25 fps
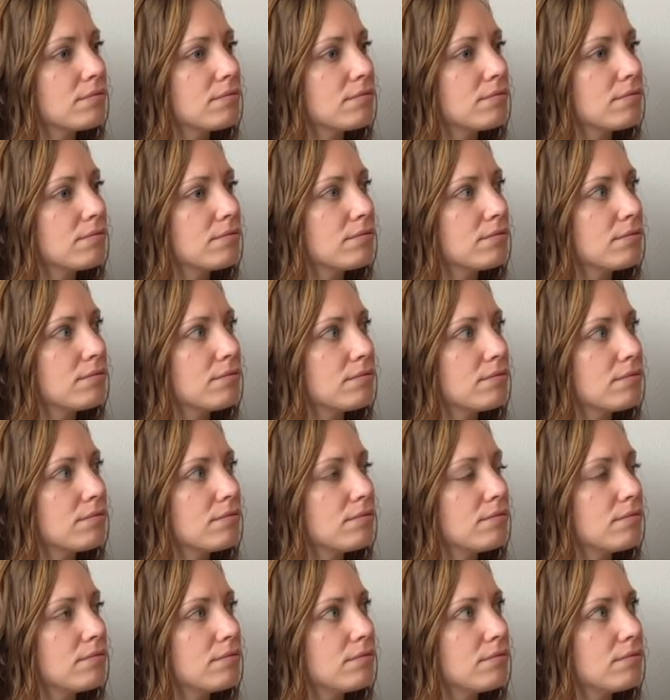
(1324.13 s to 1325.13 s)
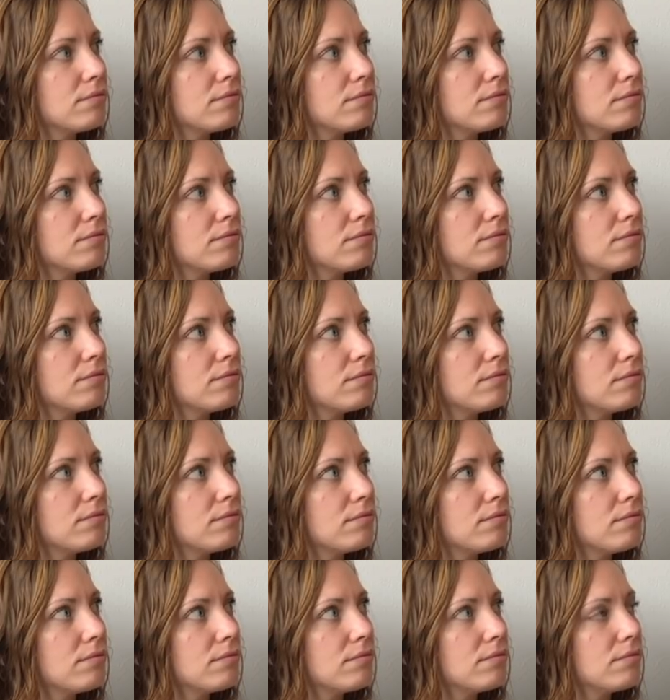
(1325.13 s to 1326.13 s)

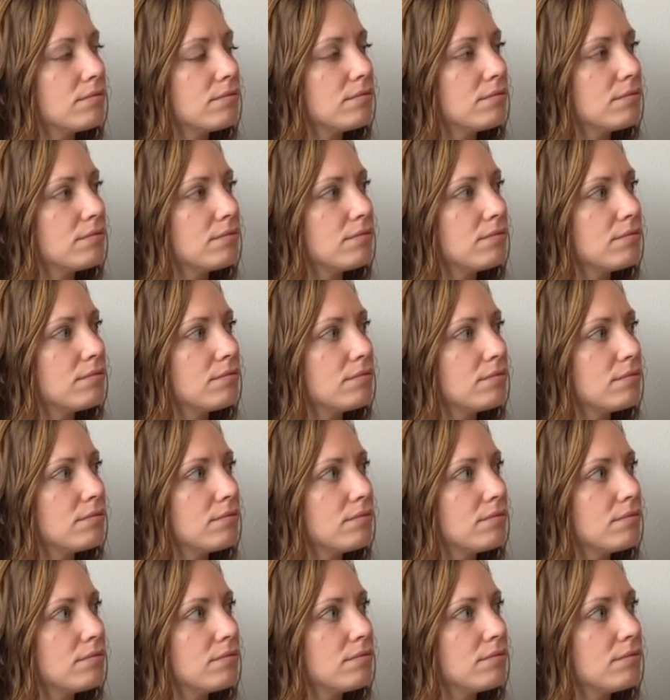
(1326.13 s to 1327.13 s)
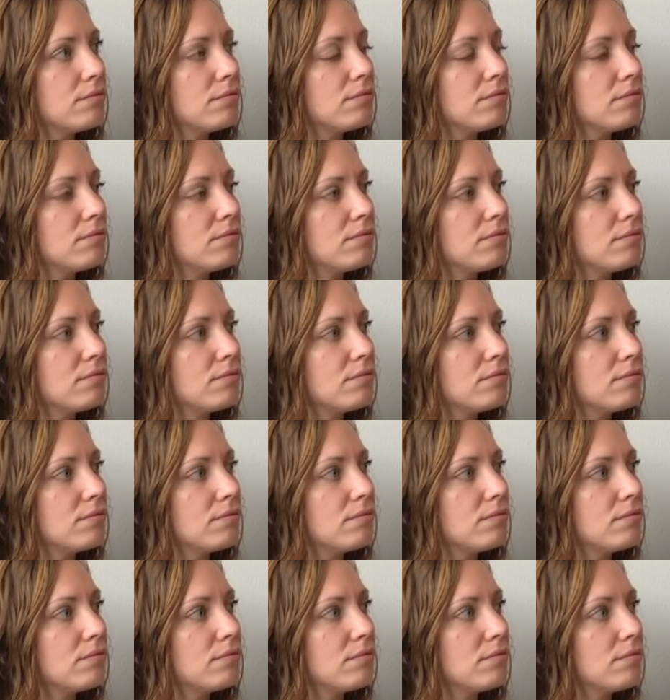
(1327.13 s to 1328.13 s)

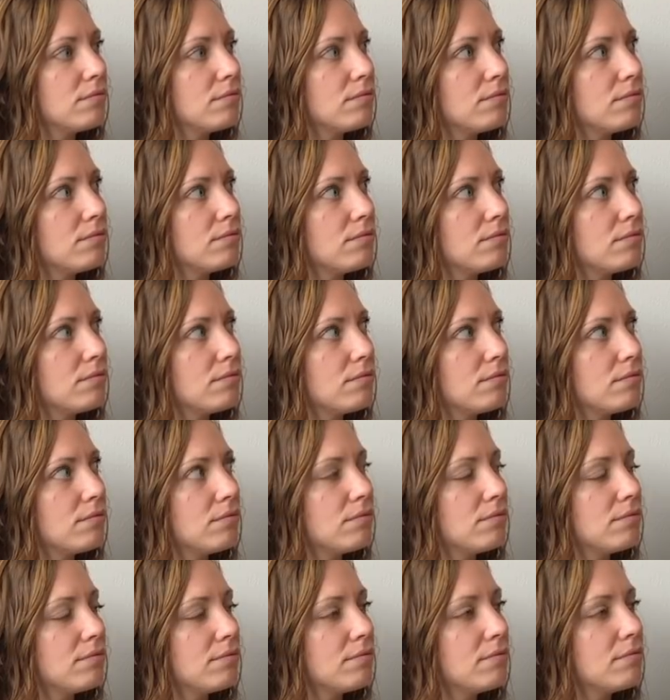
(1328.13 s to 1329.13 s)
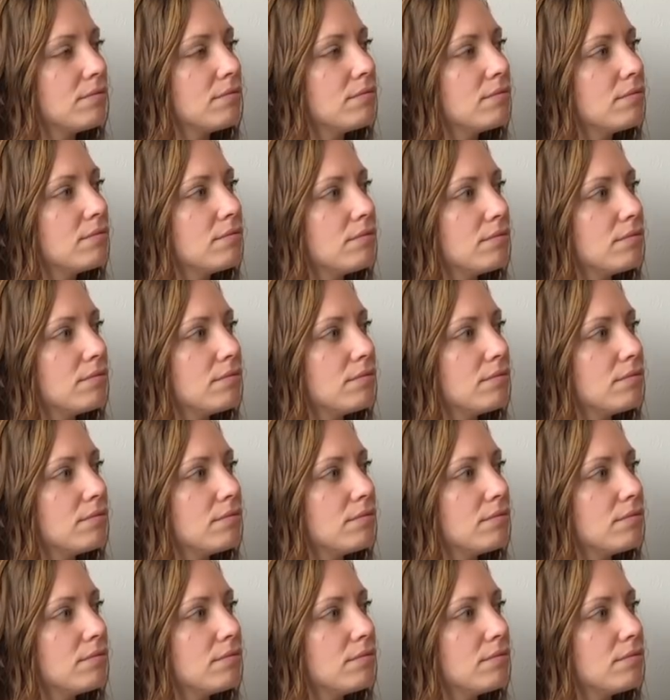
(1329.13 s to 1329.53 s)
The person shown says nothing.